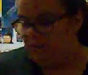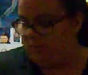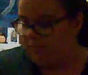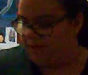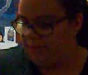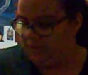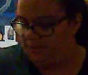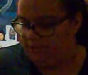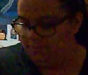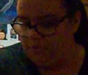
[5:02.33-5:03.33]
topic
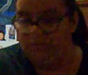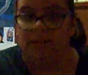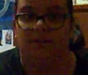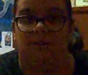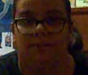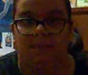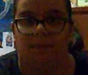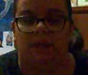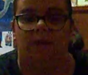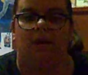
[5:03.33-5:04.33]
is movies.
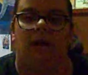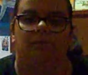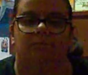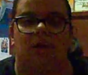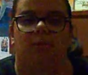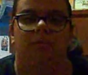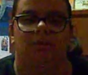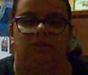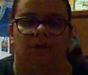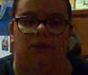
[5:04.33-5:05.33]
And not movies
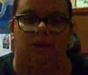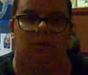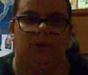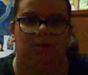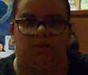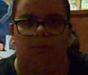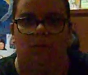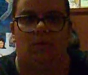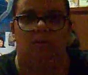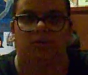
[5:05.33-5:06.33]
in general. I will do a
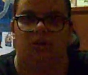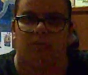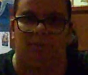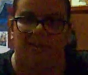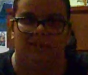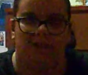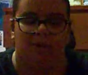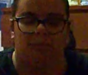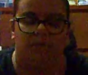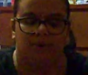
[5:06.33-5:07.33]
whole spiel
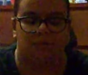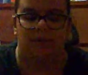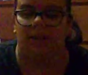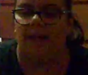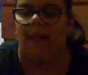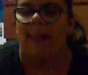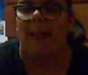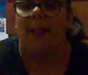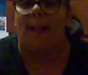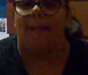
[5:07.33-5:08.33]
on movies one day,
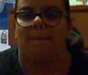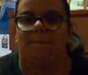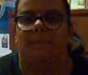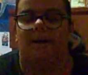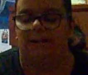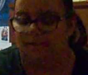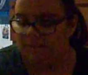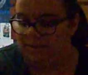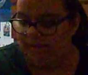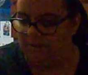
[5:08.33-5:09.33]
but
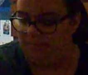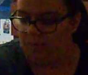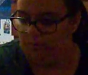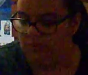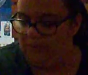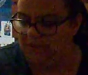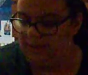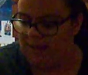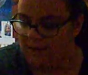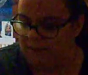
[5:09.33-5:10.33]
this is more movies
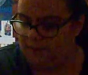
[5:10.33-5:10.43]
that